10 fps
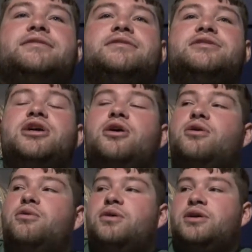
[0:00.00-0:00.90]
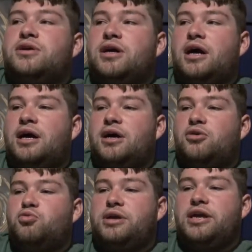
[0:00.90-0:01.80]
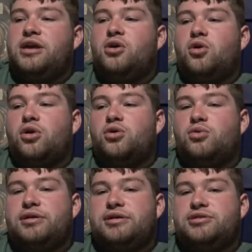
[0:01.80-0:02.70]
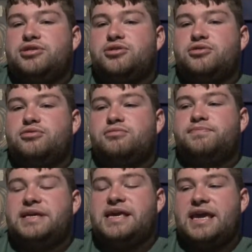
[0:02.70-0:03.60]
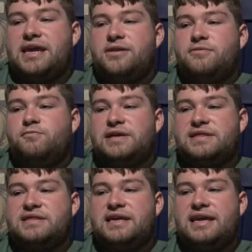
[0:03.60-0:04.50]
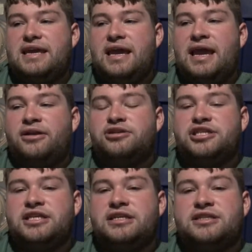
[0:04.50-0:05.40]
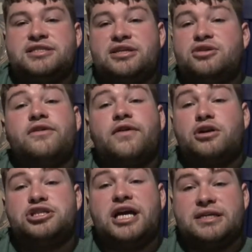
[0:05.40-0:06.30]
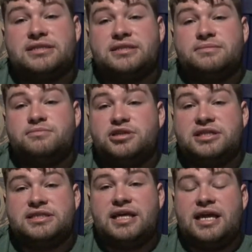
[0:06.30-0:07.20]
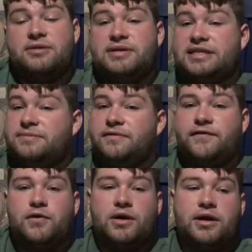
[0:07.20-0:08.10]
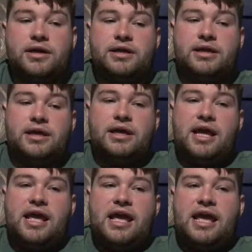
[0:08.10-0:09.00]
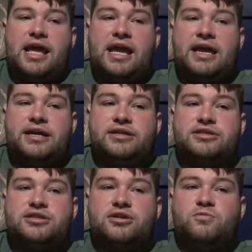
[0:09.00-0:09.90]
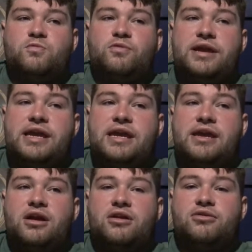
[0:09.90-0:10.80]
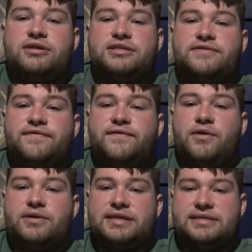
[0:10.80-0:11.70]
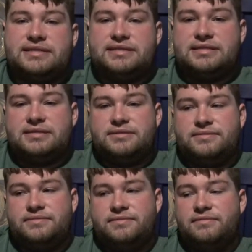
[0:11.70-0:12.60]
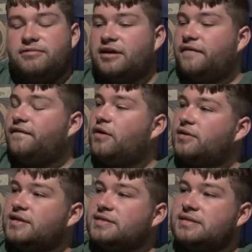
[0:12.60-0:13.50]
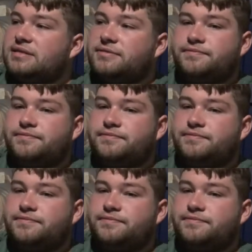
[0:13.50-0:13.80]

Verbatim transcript: So, uh, we are going to begin with the energy in the center of our chest, just like we did before. And we are going to focus. We're going to focus.